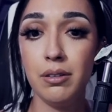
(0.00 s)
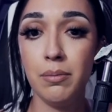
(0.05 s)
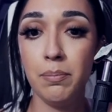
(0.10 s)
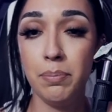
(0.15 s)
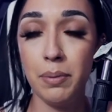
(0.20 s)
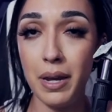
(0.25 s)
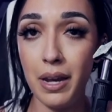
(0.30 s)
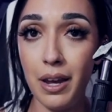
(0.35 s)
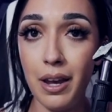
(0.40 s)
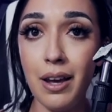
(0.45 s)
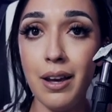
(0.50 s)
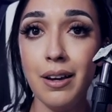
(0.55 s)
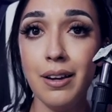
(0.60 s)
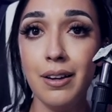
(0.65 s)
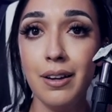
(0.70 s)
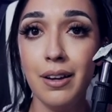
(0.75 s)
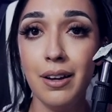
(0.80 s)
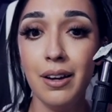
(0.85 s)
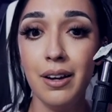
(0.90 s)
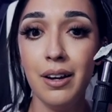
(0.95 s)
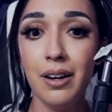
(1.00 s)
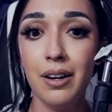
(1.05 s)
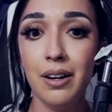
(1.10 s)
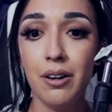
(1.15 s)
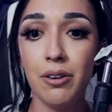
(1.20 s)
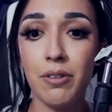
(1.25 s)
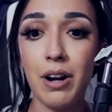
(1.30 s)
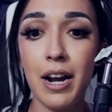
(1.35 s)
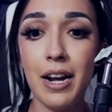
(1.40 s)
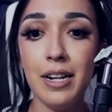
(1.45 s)
be,
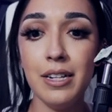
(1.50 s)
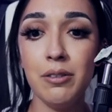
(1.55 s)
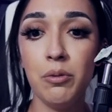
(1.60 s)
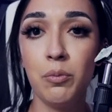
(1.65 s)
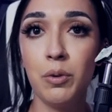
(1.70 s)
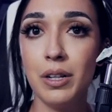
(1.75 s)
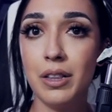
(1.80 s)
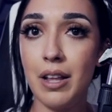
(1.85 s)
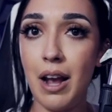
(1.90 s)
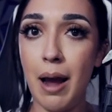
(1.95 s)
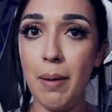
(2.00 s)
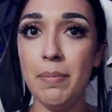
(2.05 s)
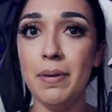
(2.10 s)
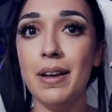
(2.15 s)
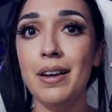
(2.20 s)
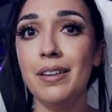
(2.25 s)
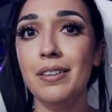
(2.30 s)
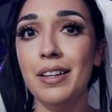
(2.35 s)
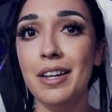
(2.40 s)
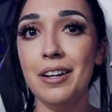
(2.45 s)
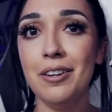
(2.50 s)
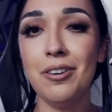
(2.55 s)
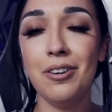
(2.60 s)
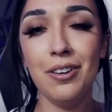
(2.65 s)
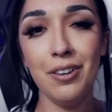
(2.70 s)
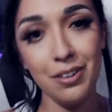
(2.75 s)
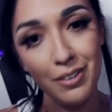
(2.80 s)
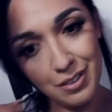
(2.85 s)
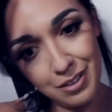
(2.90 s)
right? Would that be illegal?